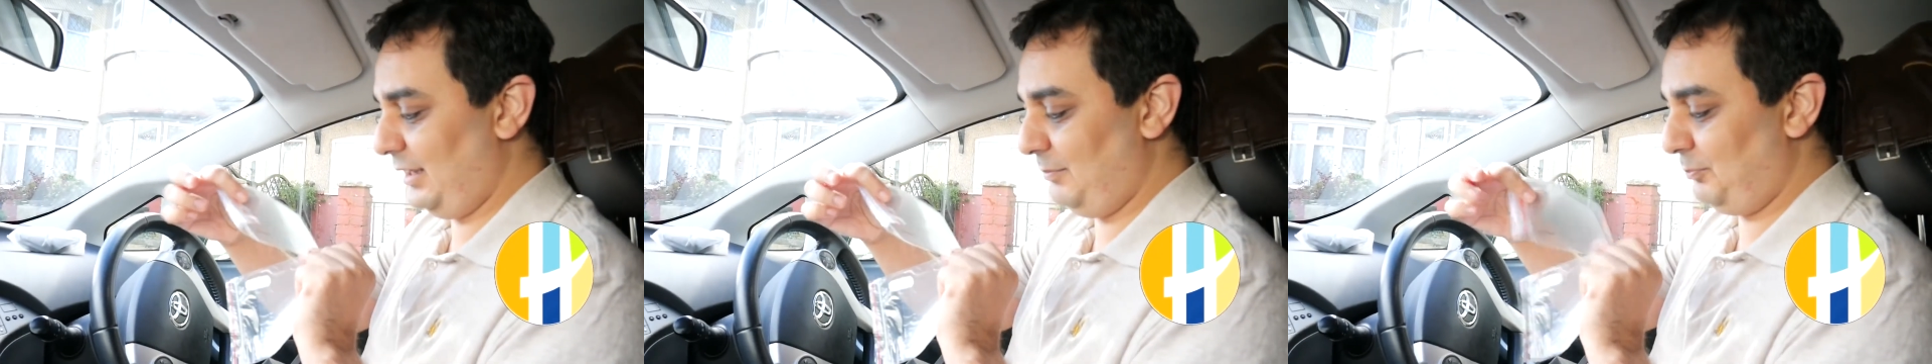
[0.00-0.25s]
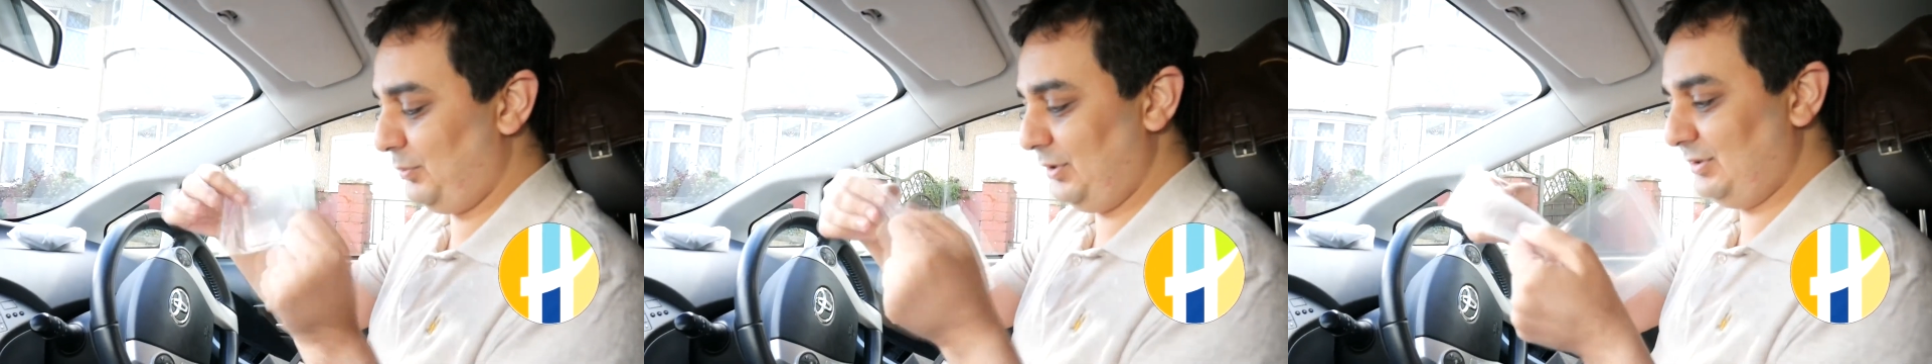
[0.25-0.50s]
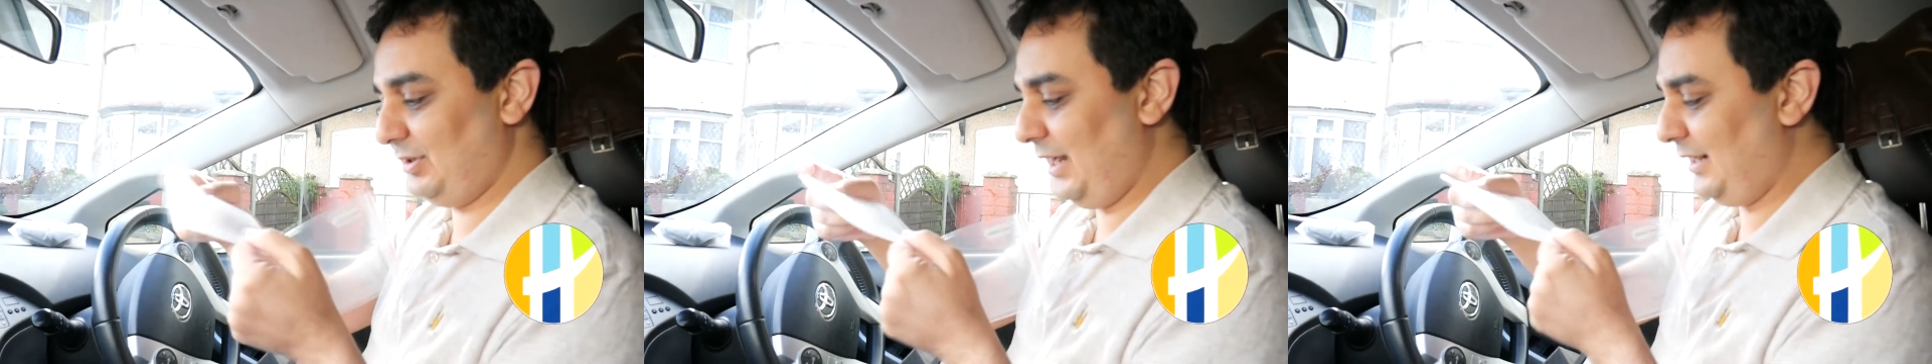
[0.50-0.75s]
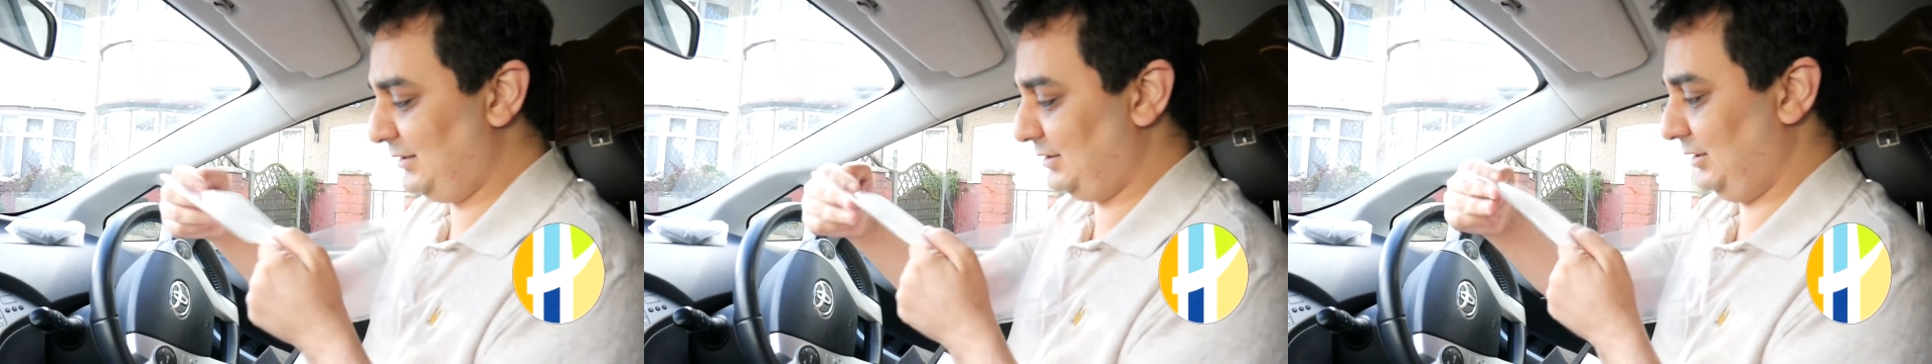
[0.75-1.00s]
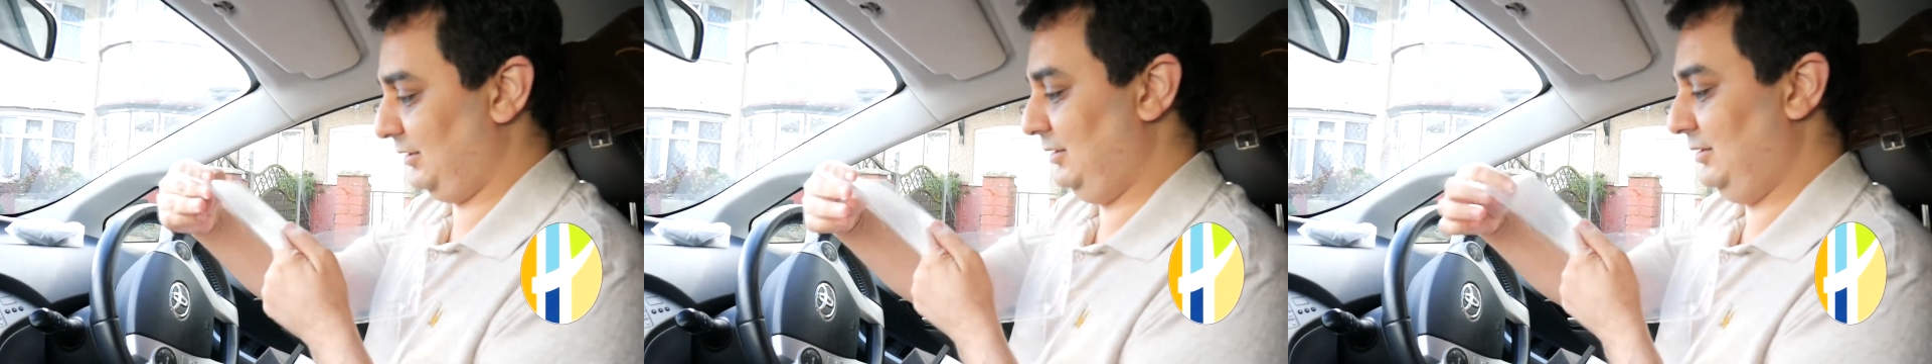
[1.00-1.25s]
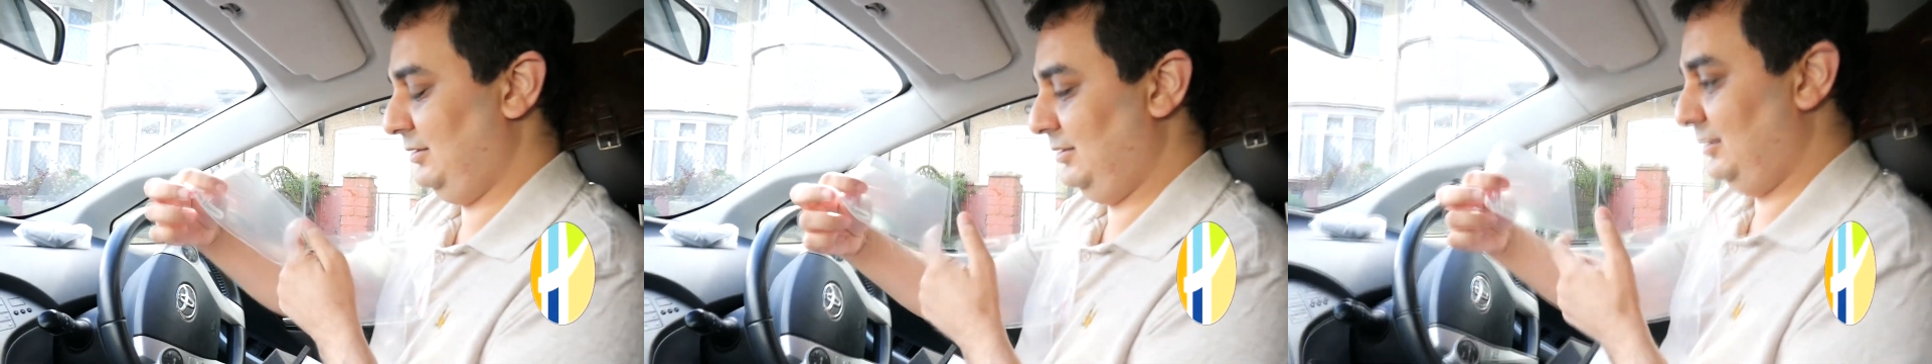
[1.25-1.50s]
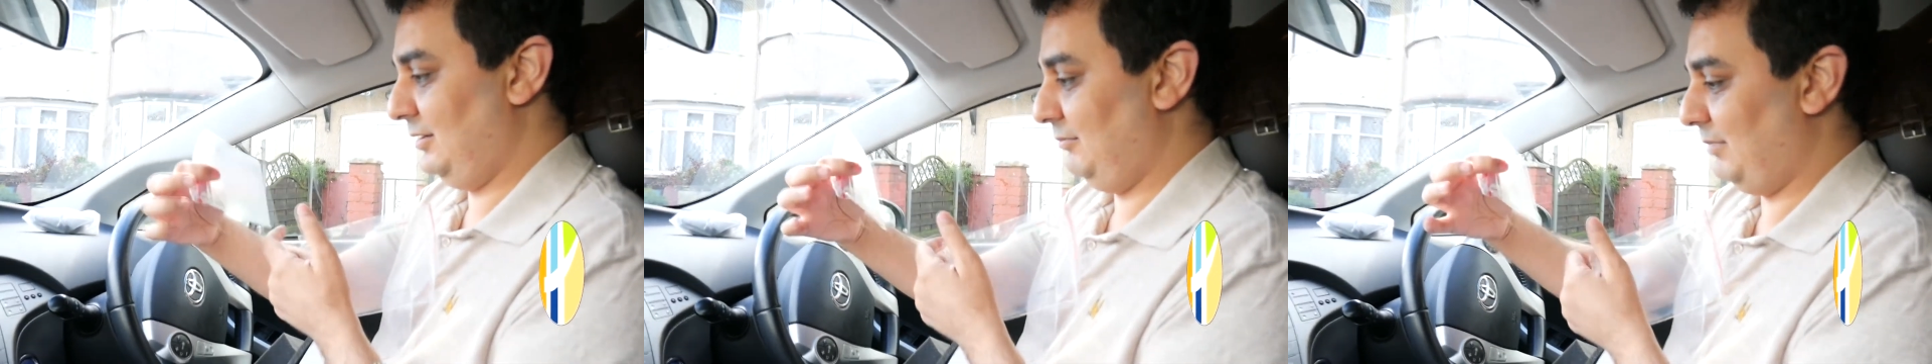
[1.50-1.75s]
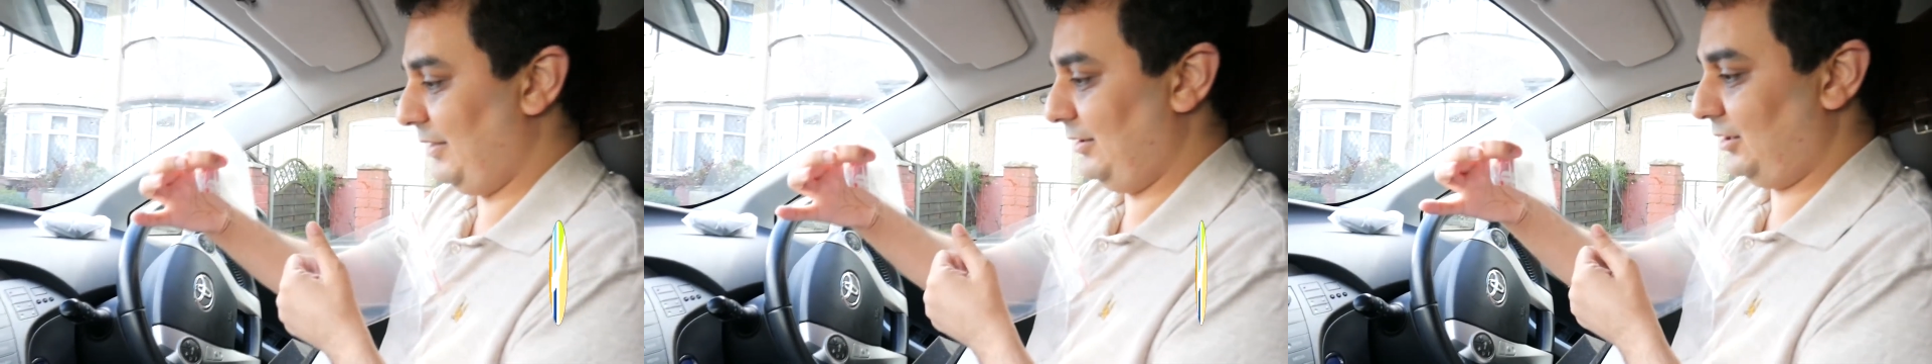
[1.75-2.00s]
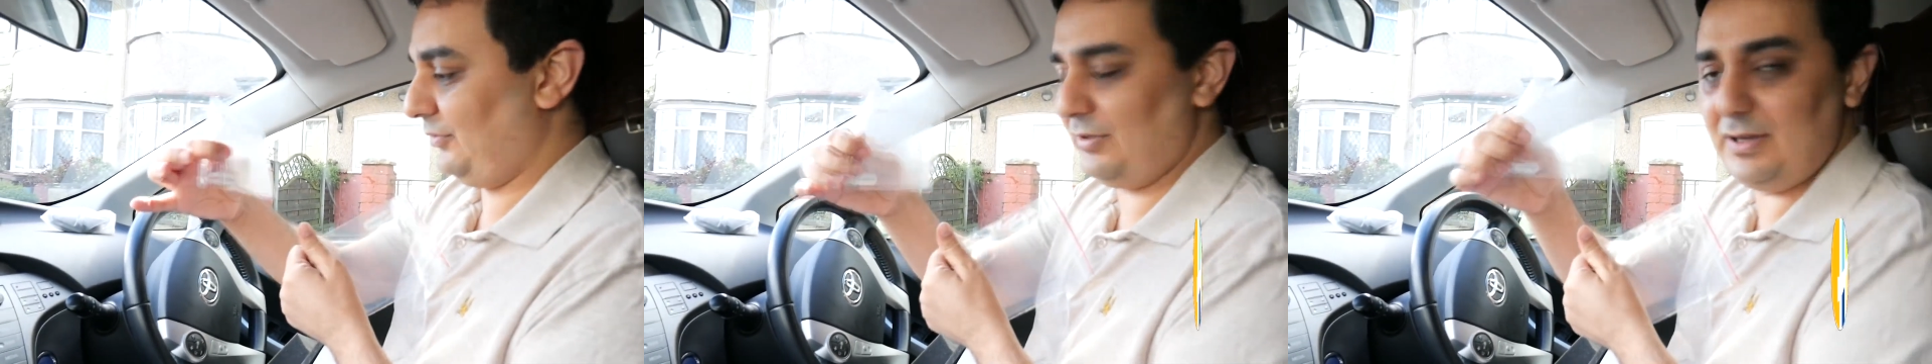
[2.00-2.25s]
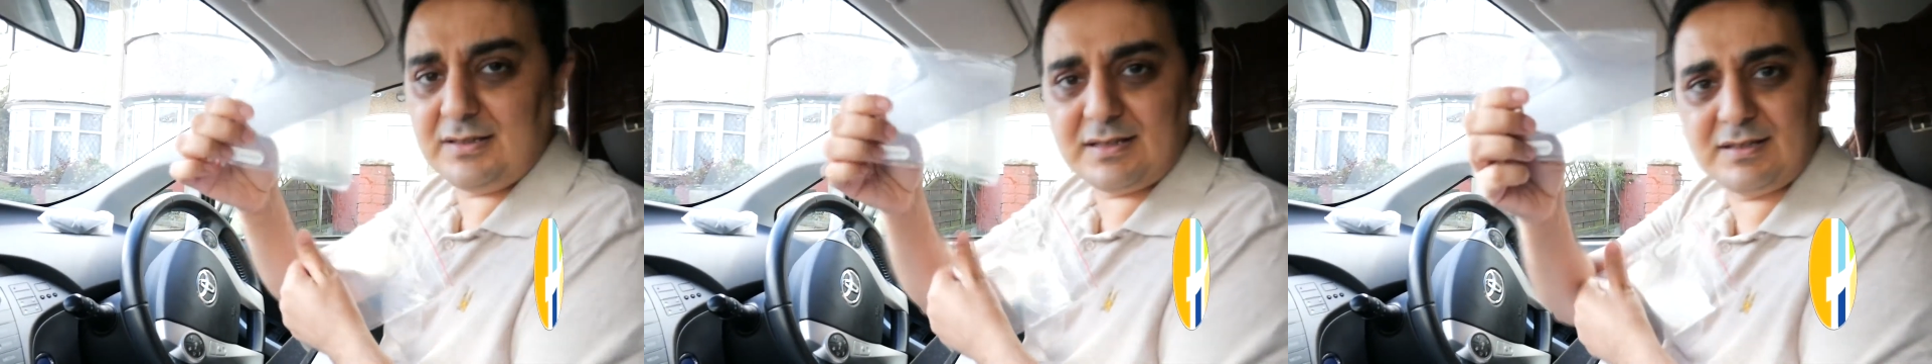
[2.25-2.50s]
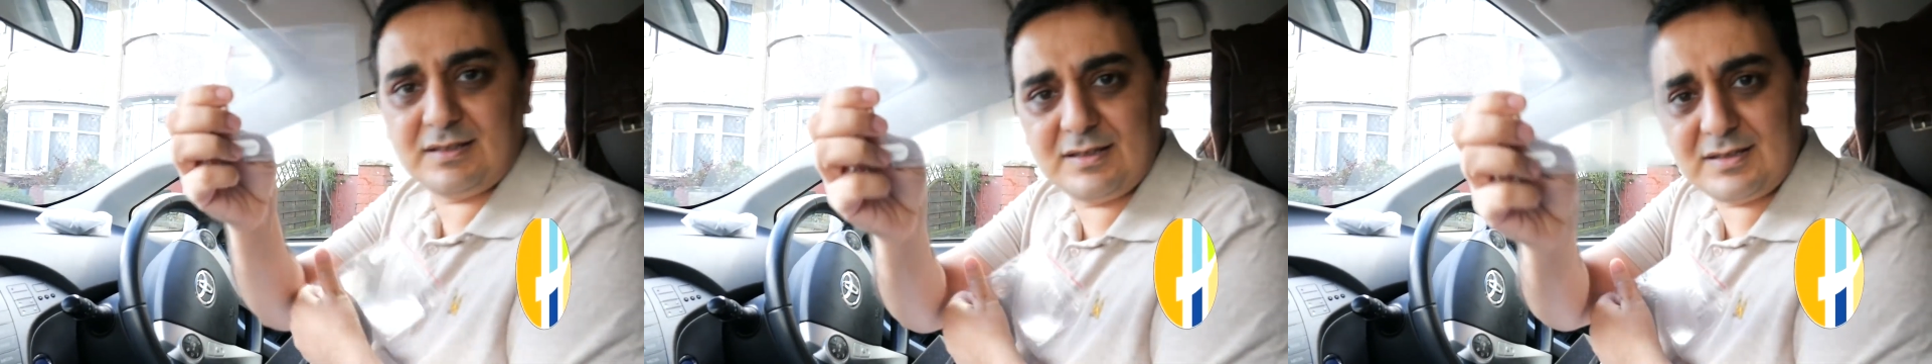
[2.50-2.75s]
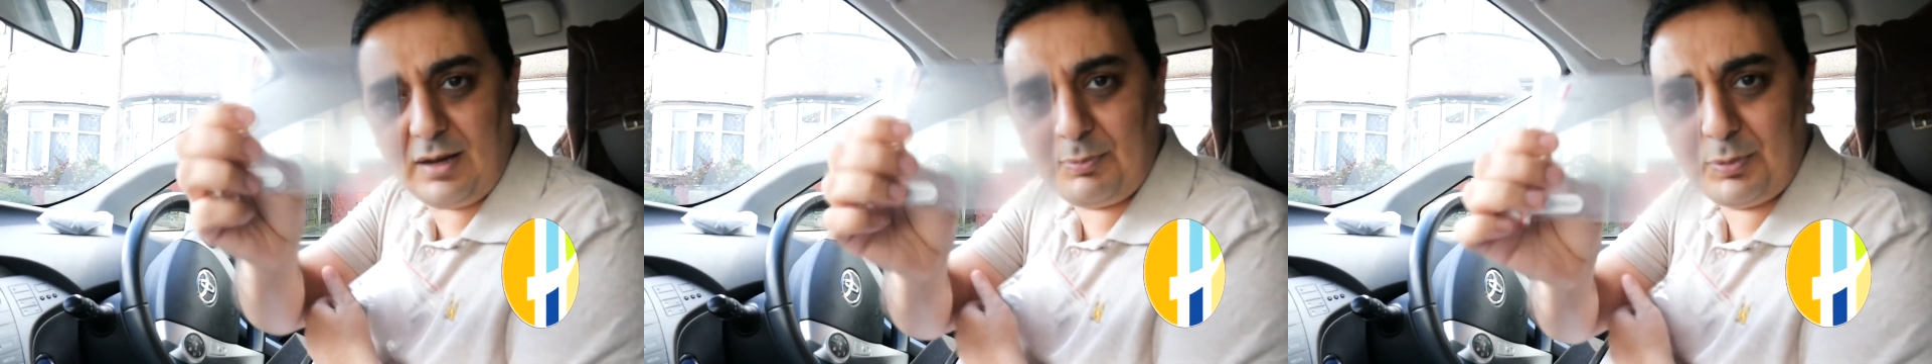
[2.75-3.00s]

a protector. By the look of things, this is a